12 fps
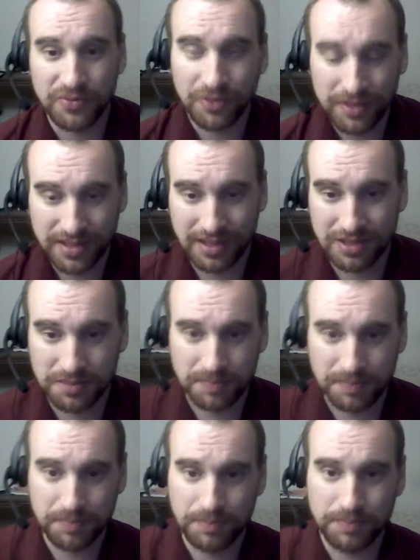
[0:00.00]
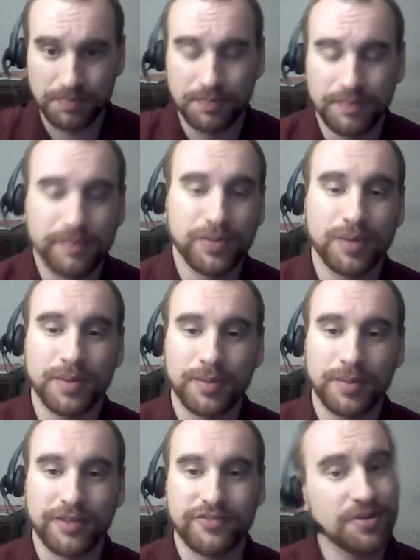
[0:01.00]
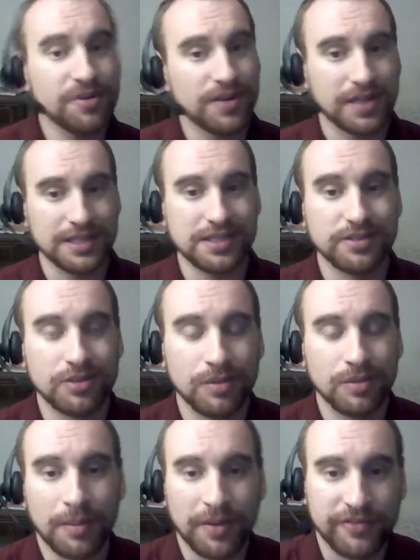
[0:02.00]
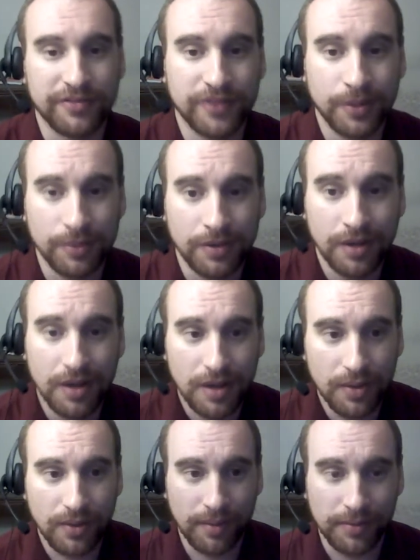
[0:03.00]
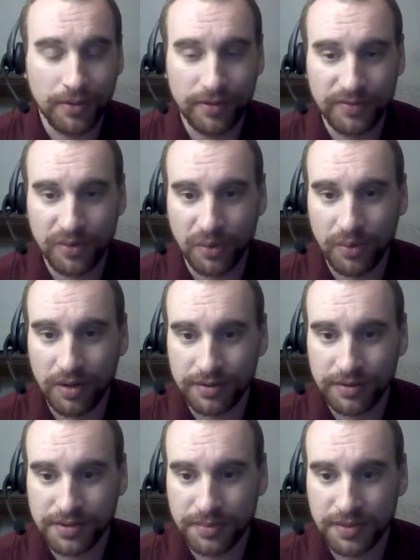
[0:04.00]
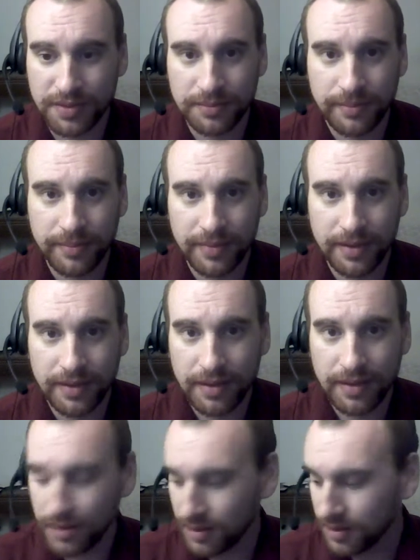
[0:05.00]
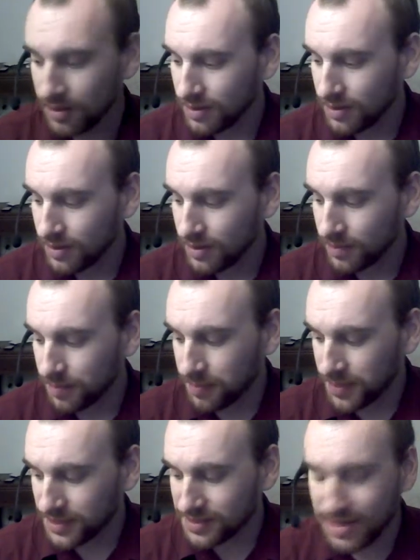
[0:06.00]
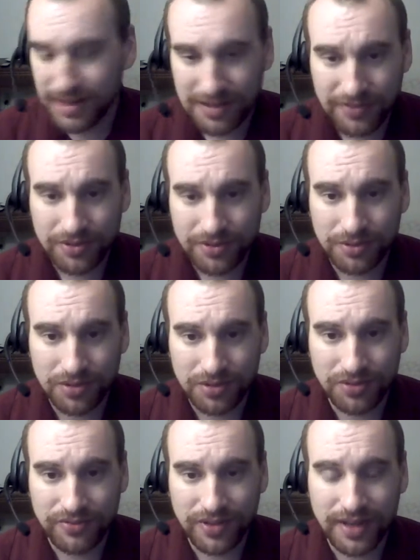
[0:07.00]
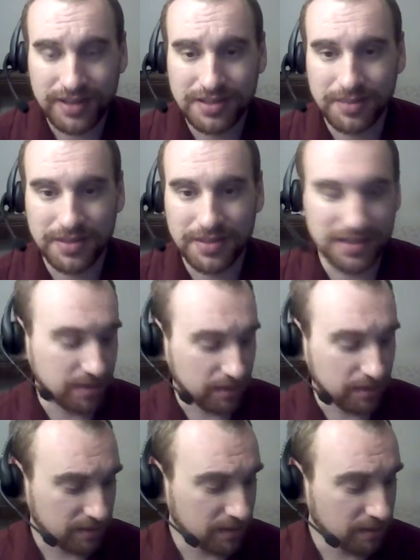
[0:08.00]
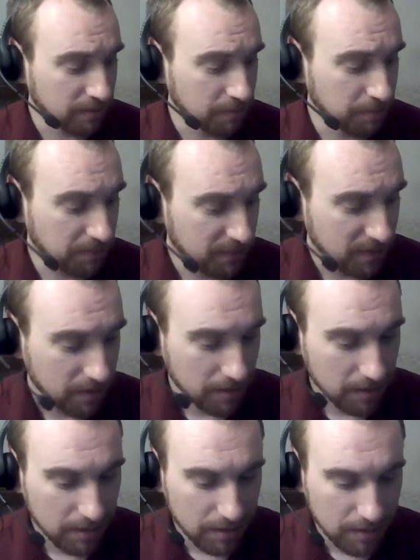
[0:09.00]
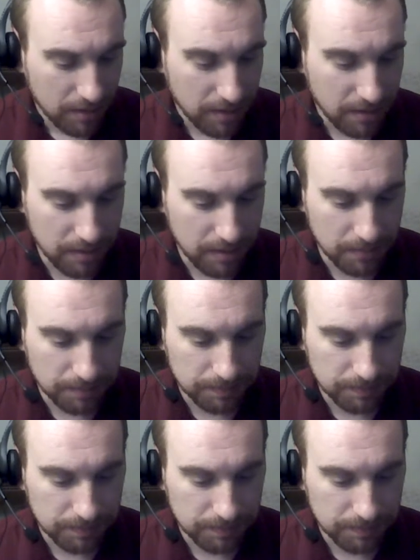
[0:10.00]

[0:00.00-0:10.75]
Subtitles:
because I can put them on my phone and listen to them on my phone if I'm going for a walk or something. But it's kind of difficult to find some of these things. So, I'm